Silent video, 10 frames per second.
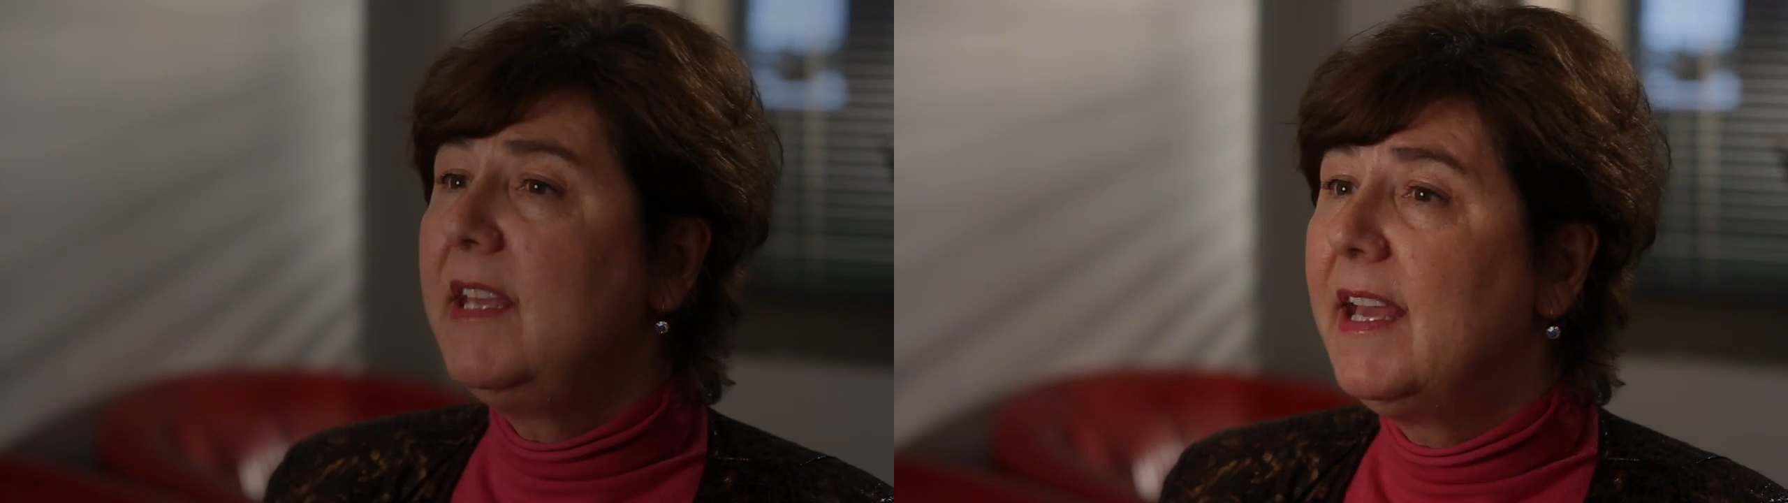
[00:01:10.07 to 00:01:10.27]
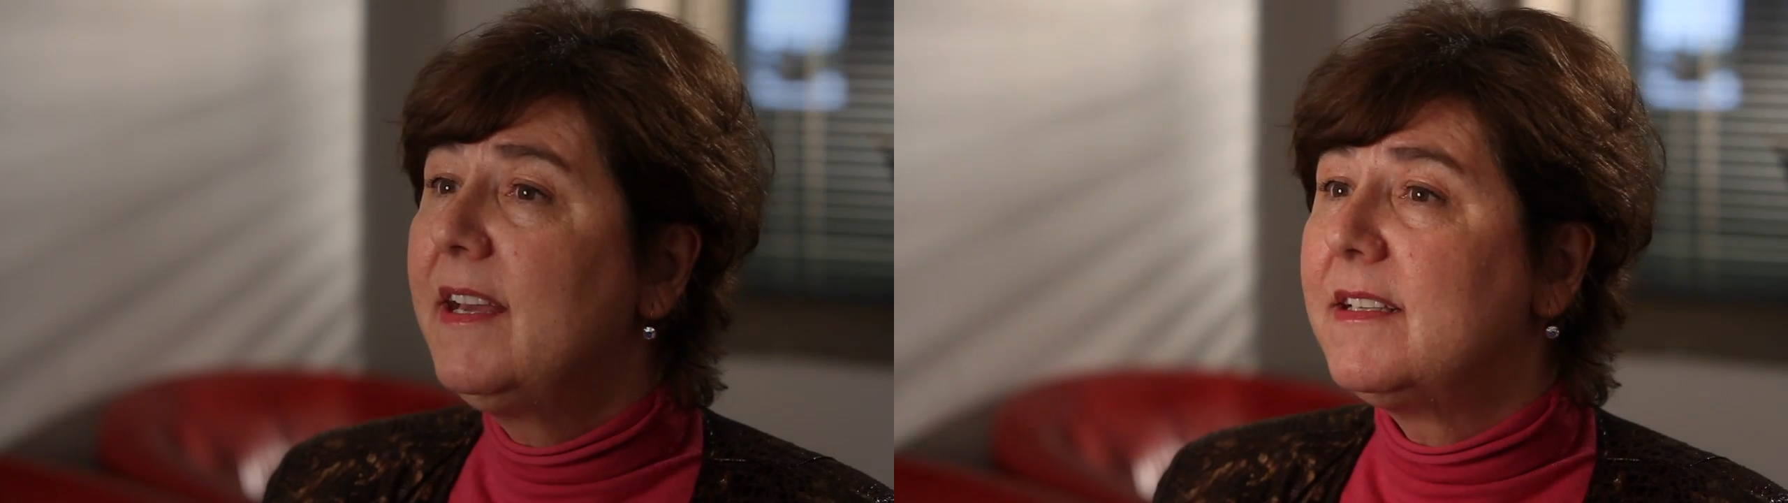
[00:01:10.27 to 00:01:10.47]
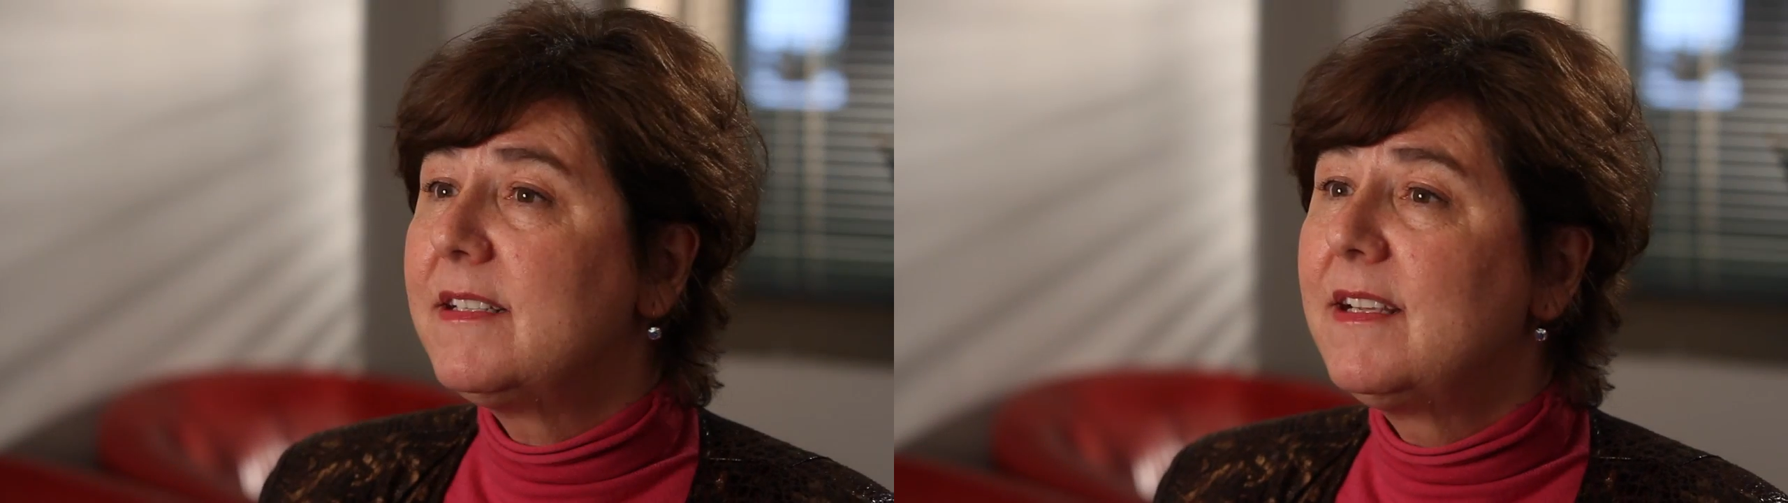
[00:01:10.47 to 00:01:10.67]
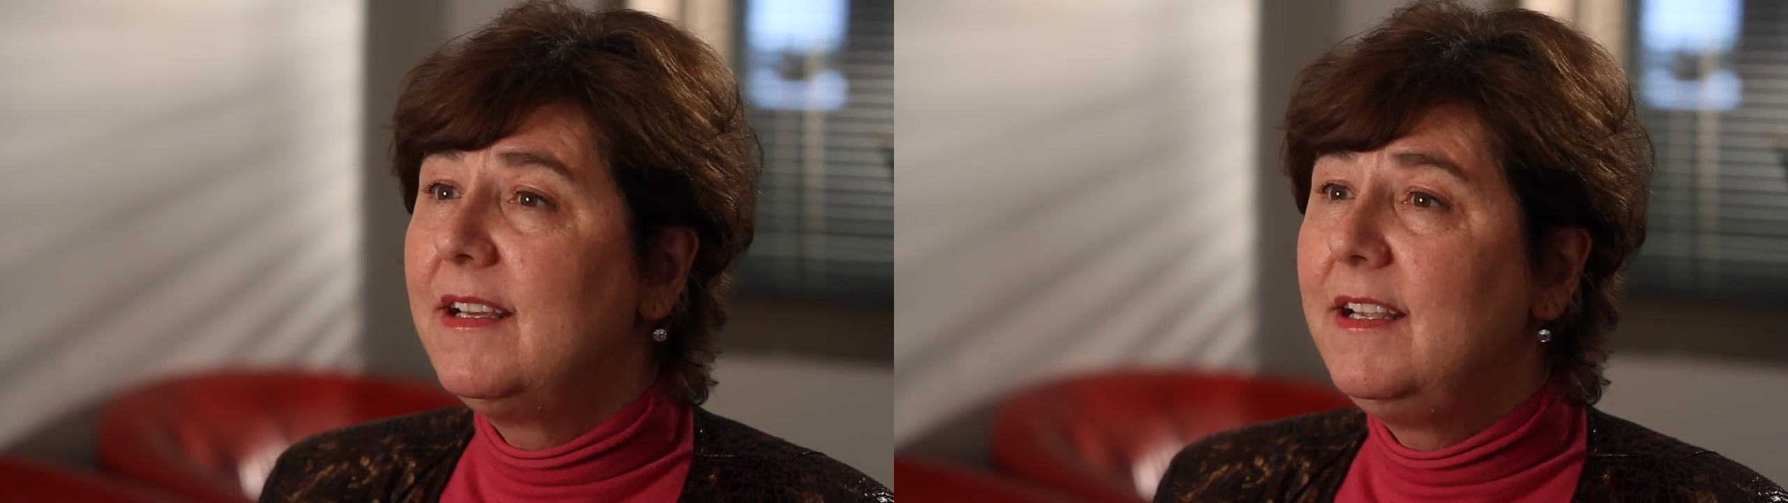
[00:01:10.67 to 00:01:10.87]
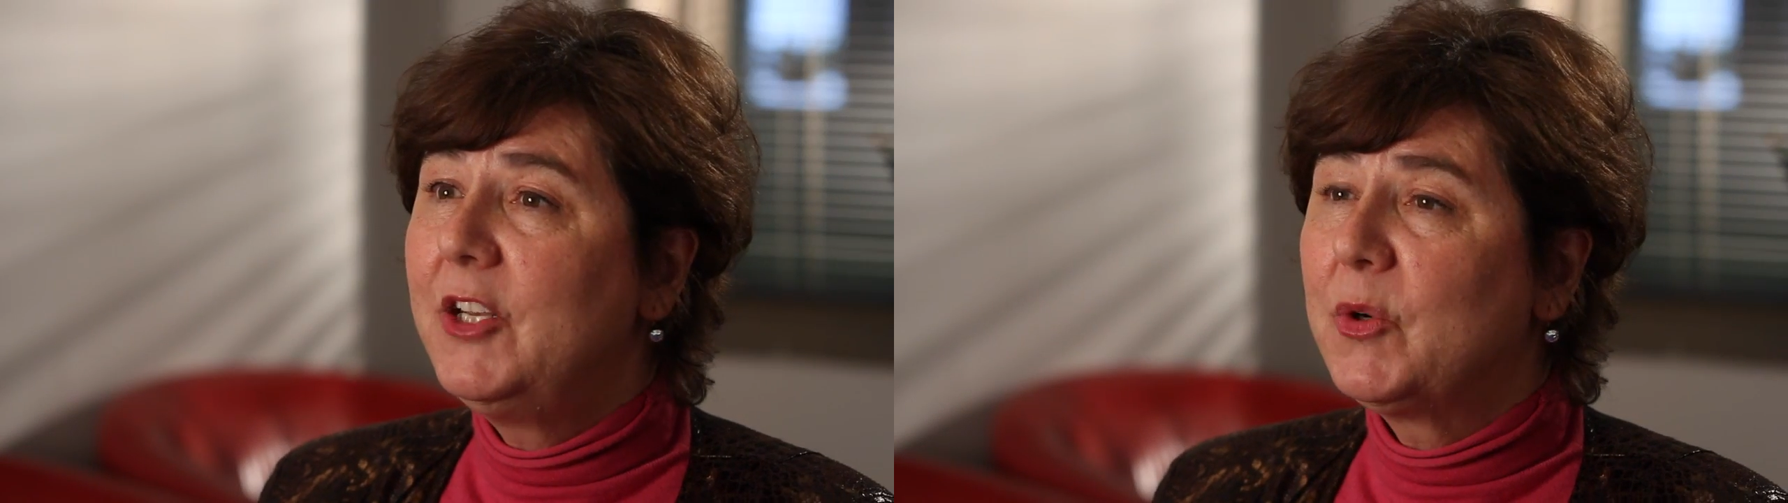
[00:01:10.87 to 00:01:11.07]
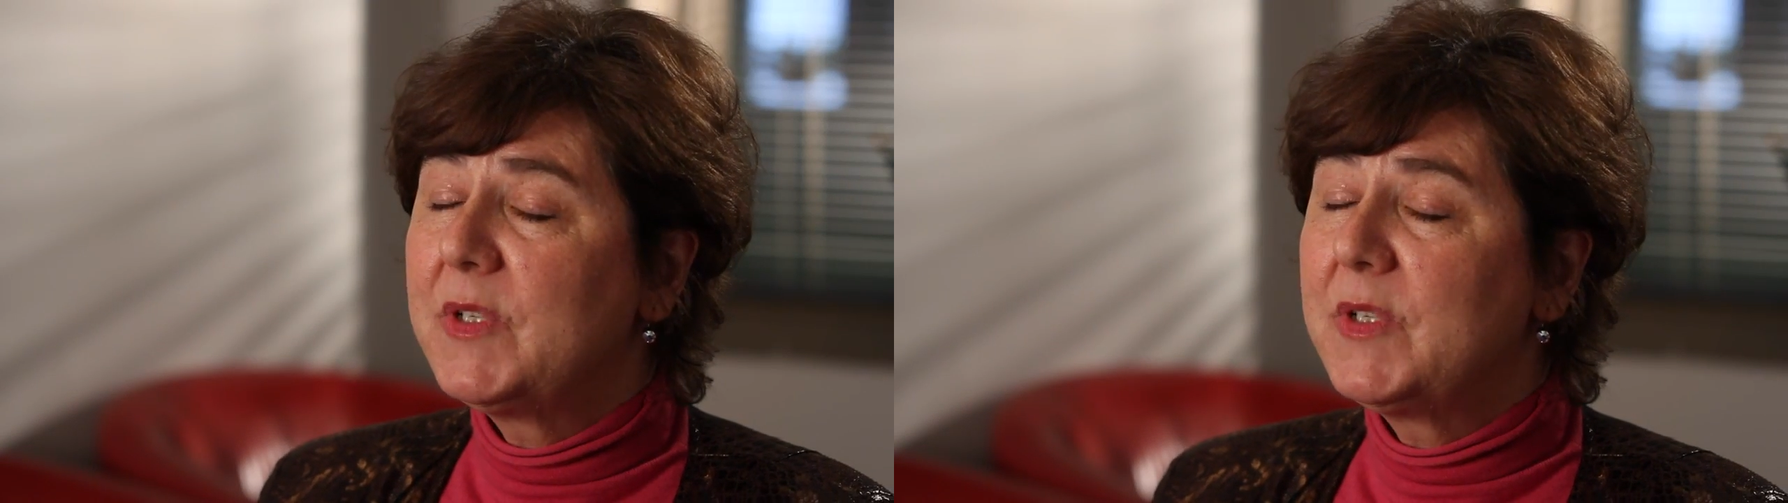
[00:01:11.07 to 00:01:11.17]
the end, you know,